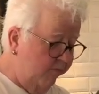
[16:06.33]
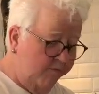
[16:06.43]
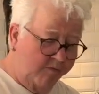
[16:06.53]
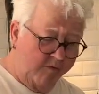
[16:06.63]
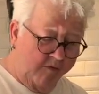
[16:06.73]

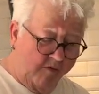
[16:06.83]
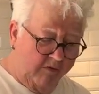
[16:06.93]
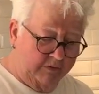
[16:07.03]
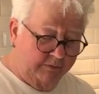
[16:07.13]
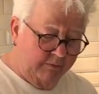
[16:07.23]

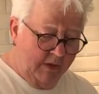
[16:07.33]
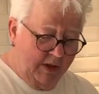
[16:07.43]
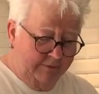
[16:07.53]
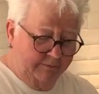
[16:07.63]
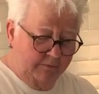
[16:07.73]

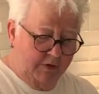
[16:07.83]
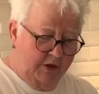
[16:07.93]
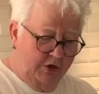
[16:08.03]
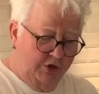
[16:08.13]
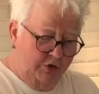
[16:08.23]
The
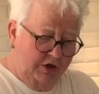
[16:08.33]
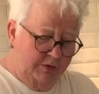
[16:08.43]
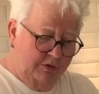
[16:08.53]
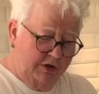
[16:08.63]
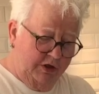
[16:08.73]
thing to do
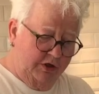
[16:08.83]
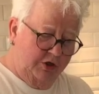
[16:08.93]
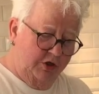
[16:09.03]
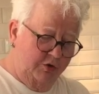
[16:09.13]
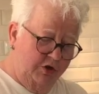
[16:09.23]
this with is
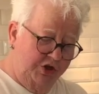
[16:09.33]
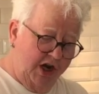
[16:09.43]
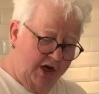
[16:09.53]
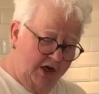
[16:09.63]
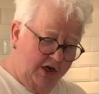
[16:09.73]
just to do it
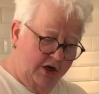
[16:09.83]
gently and